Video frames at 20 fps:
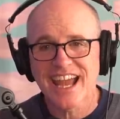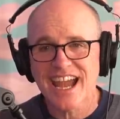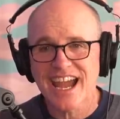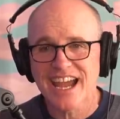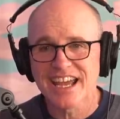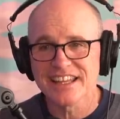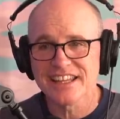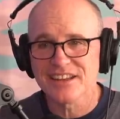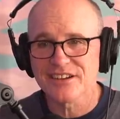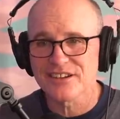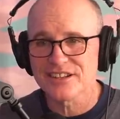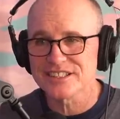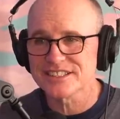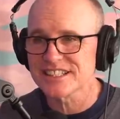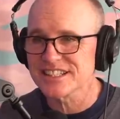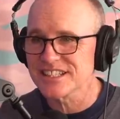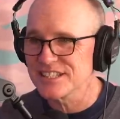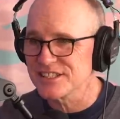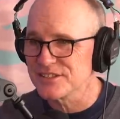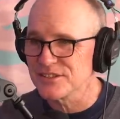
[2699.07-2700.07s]
And then all of a
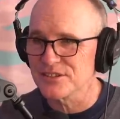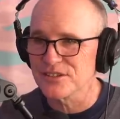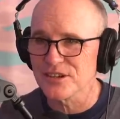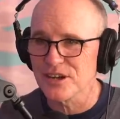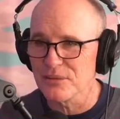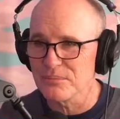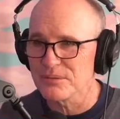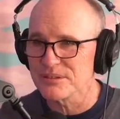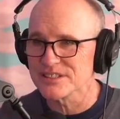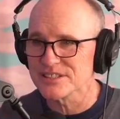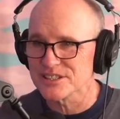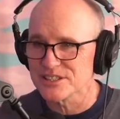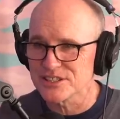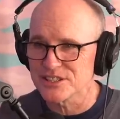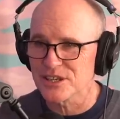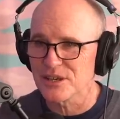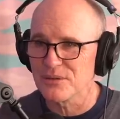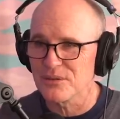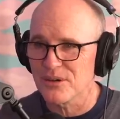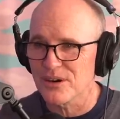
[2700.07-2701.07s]
sudden the door opens and
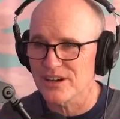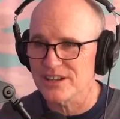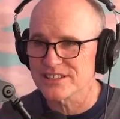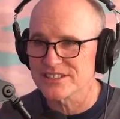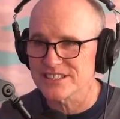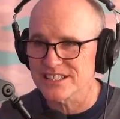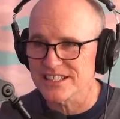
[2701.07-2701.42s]
Joe walks